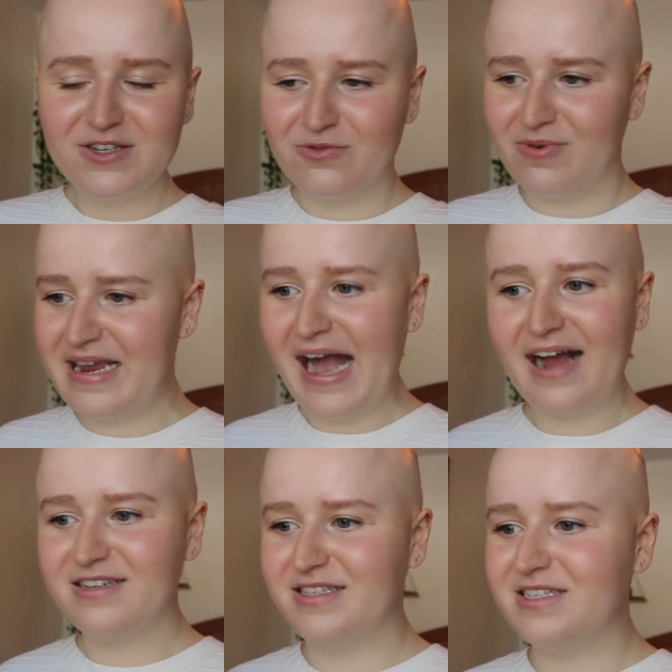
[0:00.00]

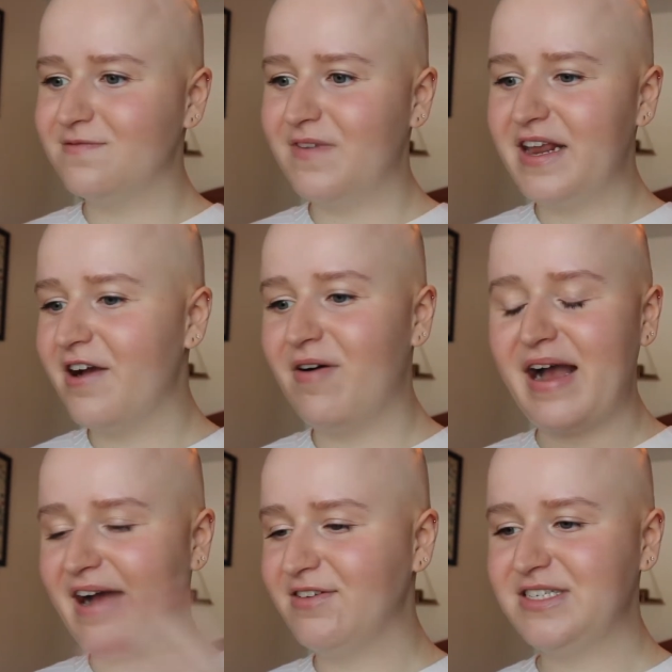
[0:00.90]
react to this video. I
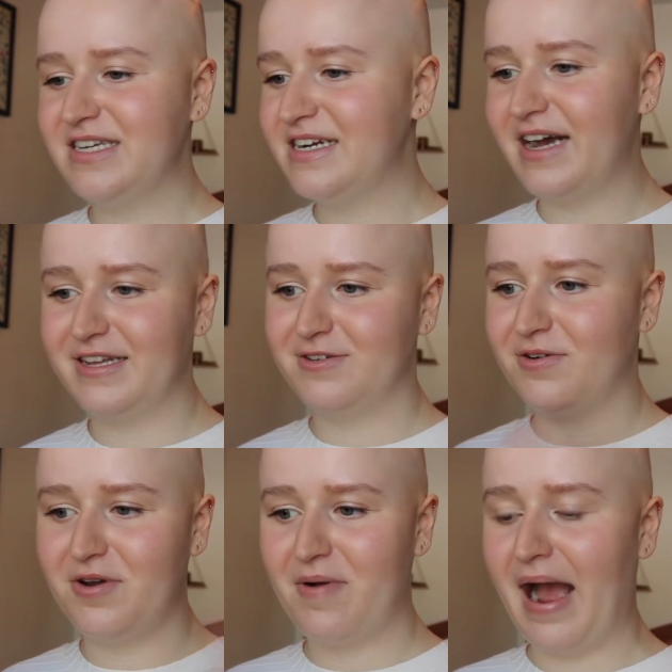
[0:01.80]
haven't seen it. I don't
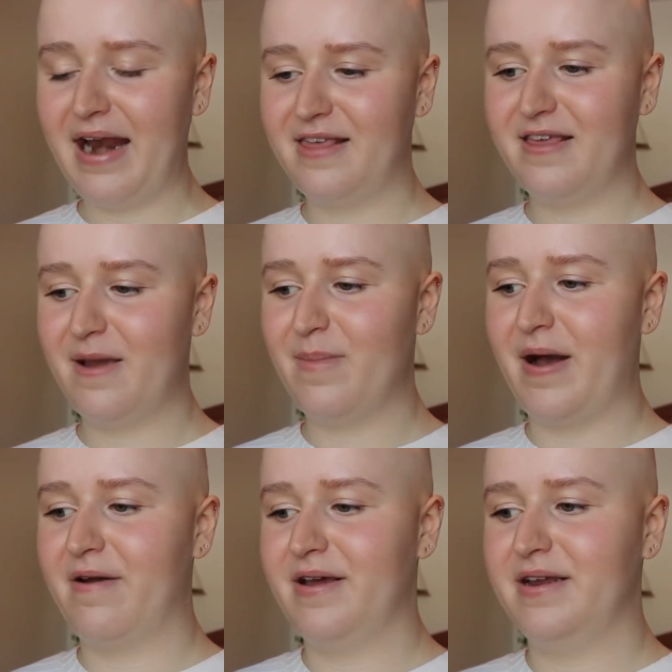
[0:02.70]
know anything
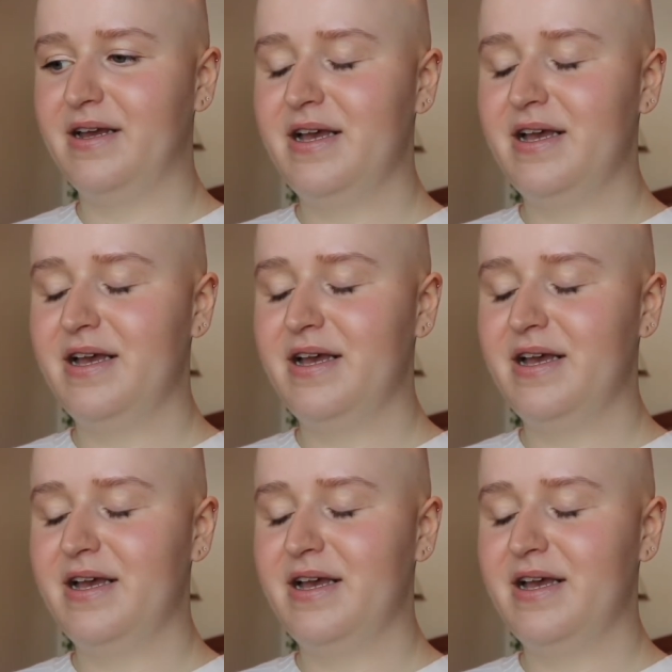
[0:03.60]
about it.